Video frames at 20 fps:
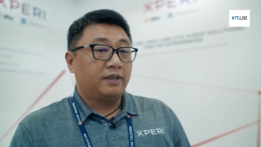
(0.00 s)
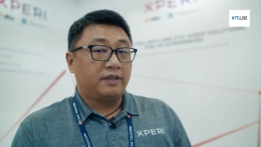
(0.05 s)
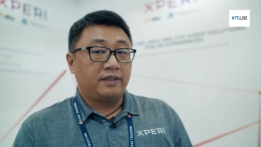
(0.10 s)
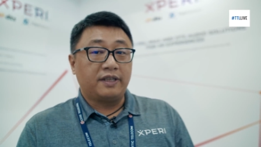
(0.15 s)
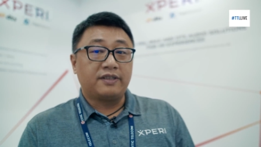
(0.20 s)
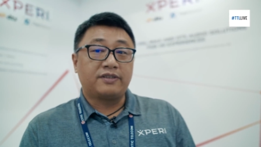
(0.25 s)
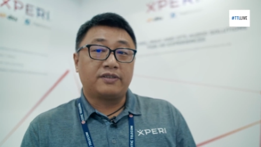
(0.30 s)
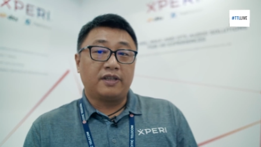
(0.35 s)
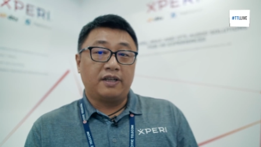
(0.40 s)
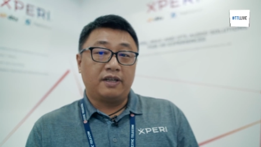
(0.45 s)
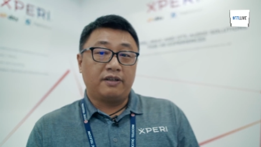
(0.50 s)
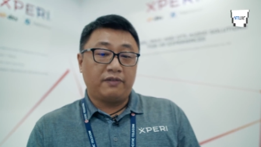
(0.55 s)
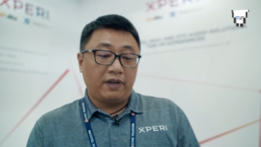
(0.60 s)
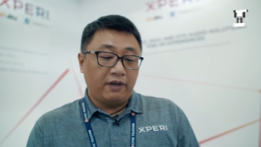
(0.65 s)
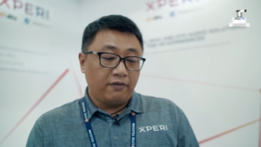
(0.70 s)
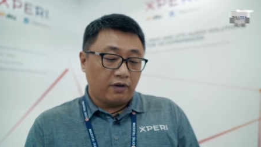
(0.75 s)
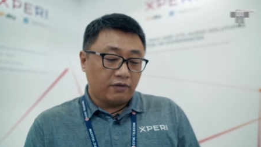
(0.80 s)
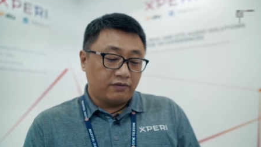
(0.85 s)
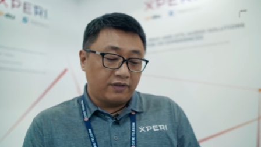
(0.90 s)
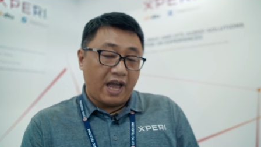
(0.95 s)
This
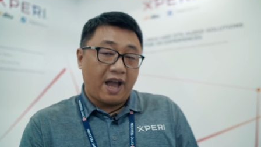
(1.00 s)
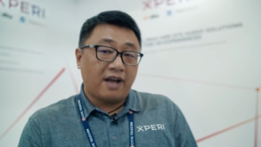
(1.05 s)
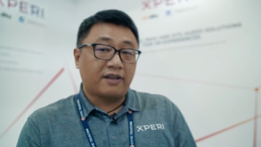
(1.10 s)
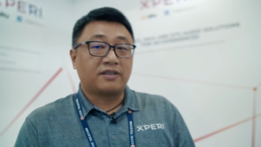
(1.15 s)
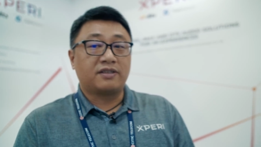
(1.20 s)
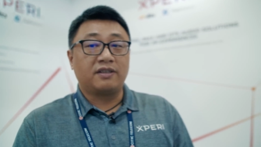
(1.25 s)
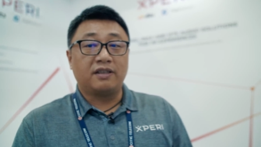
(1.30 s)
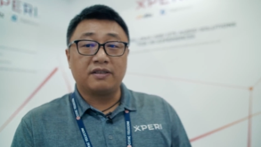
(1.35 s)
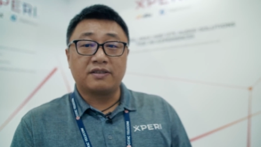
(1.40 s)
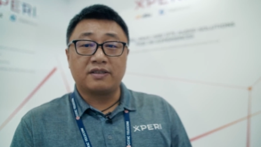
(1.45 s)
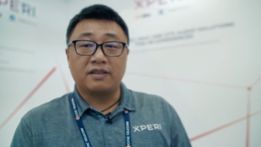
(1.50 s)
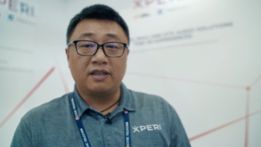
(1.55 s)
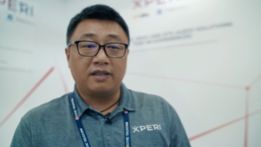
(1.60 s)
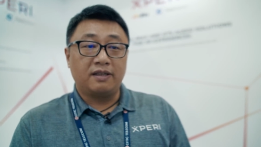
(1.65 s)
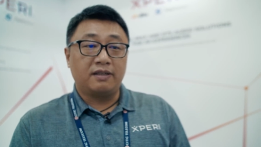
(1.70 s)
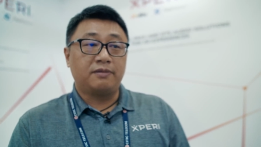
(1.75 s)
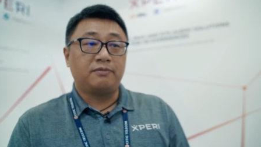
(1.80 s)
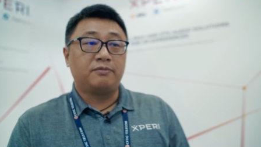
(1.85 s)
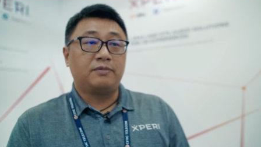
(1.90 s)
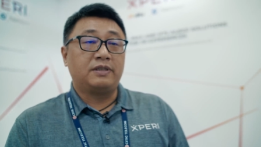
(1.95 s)
Vivo Nex is
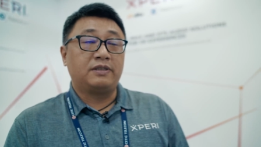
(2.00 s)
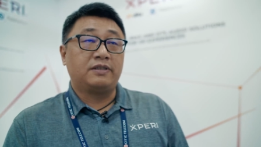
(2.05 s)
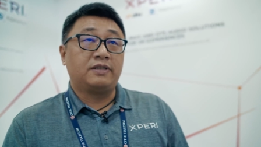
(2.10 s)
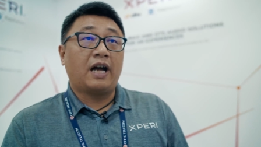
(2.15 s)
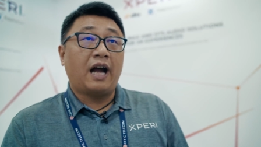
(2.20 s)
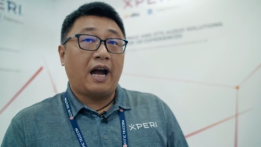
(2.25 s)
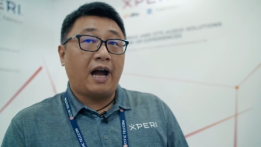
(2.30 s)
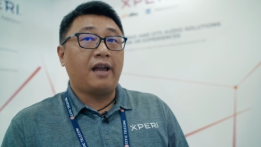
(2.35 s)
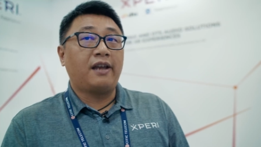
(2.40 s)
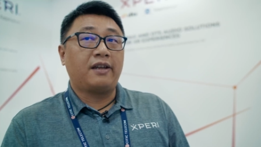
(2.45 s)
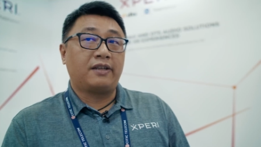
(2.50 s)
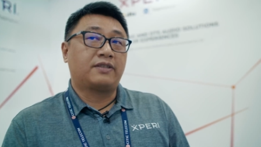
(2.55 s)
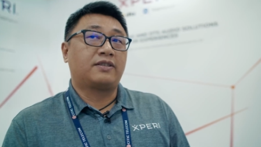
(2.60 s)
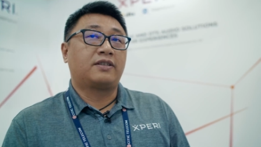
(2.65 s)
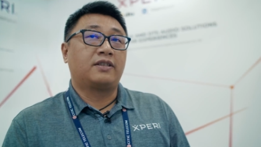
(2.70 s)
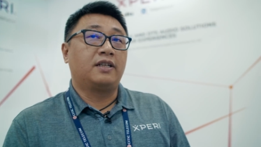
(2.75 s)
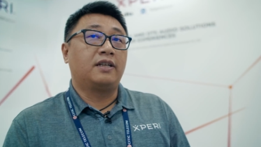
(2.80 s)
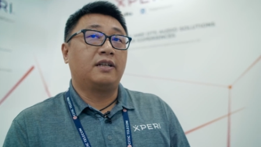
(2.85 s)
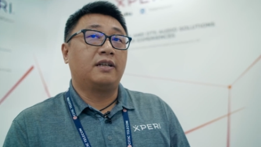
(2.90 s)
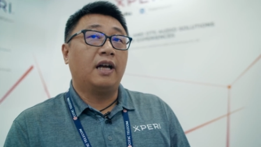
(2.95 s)
the
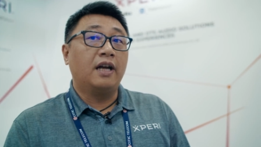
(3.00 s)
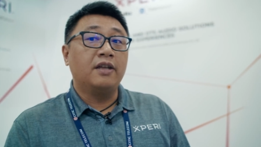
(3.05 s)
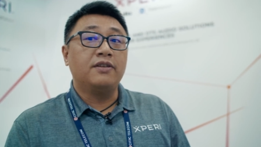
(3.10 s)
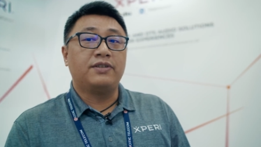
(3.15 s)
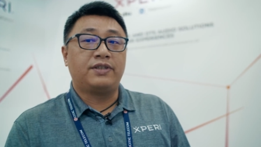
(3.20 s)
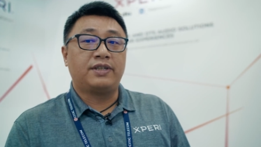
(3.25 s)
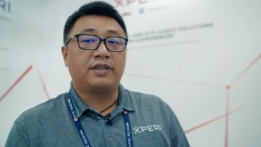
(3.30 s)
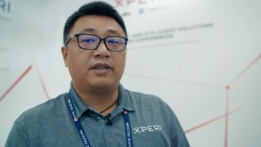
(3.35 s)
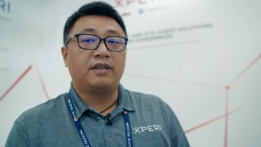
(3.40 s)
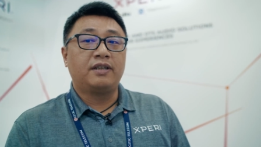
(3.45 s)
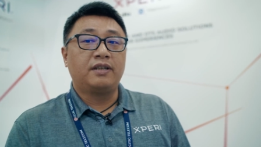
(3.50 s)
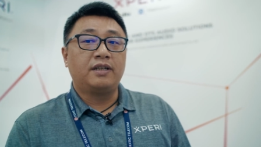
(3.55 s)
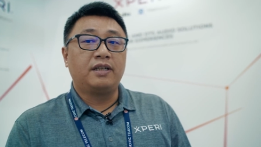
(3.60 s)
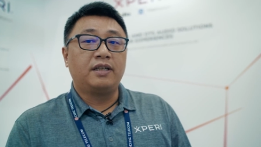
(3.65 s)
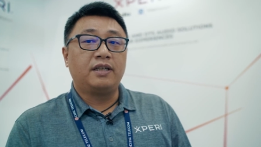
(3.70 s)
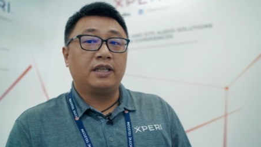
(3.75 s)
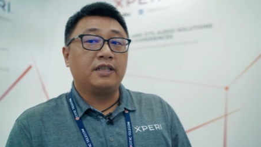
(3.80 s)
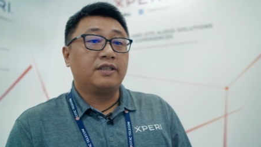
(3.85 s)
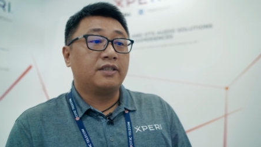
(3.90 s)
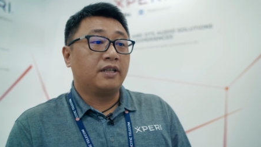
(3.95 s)
highest end
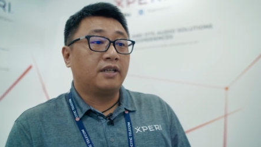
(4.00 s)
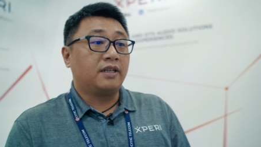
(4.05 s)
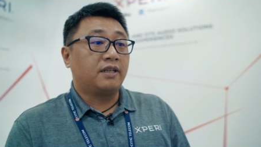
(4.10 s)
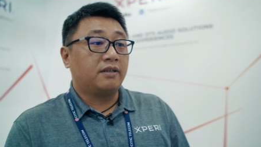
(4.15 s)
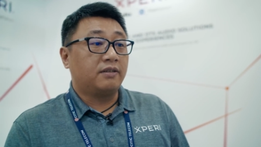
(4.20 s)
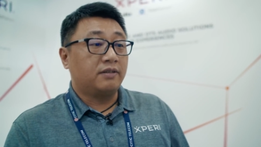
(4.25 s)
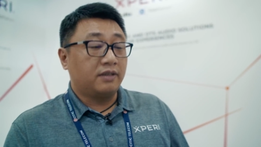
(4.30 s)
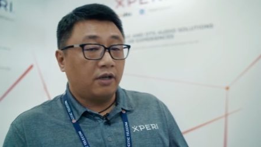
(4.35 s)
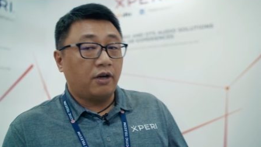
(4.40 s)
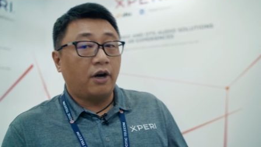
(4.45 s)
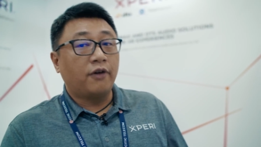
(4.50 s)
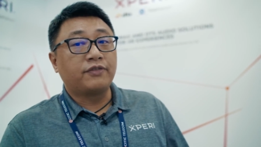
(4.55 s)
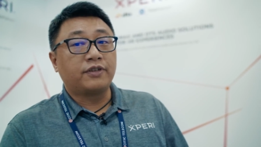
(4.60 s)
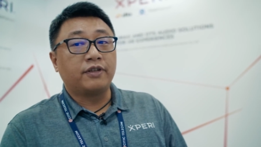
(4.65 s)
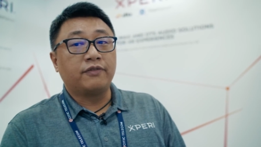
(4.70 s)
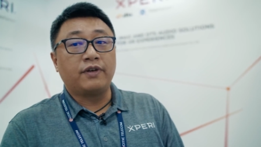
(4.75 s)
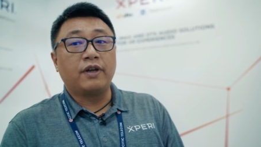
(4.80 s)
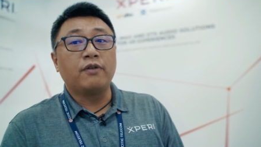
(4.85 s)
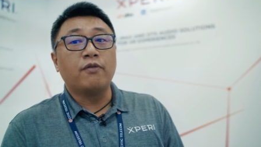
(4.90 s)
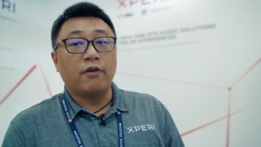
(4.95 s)
of
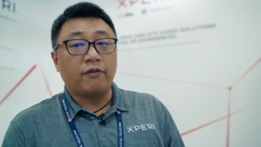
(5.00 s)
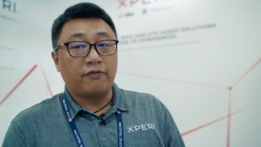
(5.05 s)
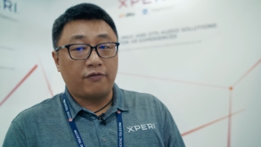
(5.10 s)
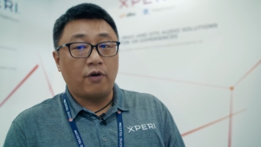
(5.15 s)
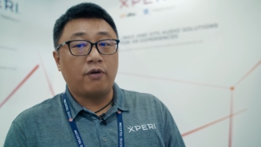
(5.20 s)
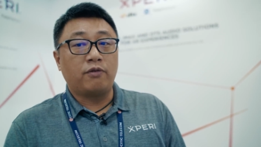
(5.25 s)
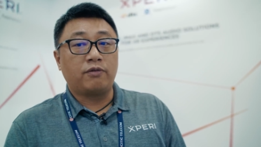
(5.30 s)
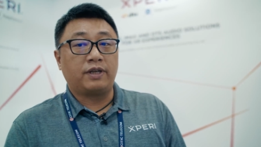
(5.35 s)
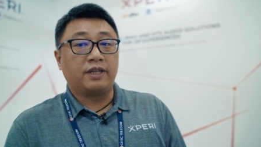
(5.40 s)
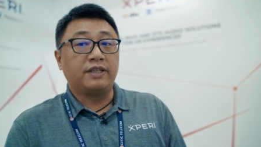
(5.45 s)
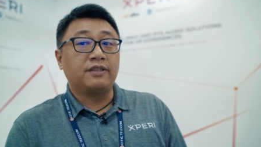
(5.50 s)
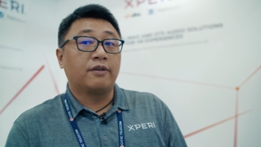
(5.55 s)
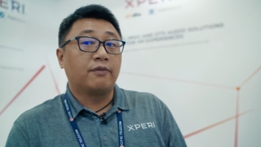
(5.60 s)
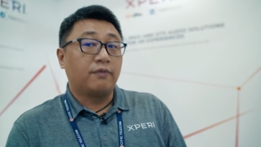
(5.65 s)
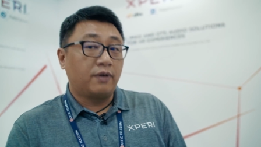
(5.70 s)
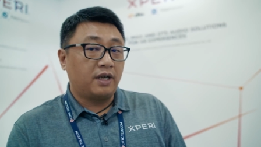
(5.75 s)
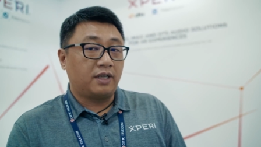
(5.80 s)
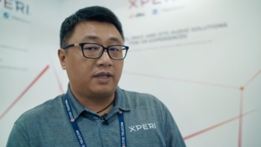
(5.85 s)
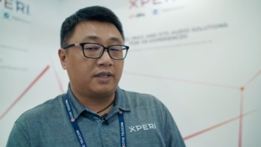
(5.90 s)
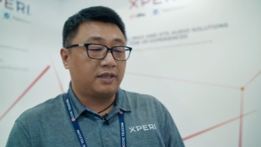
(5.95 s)
the Vivo phone in the
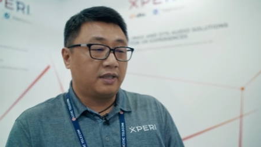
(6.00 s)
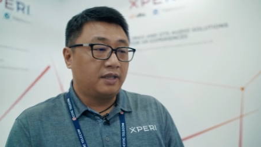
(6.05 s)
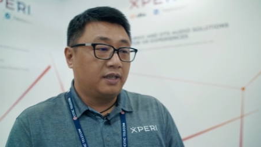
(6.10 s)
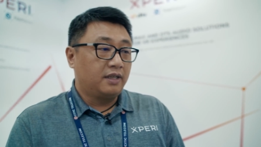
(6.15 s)
world.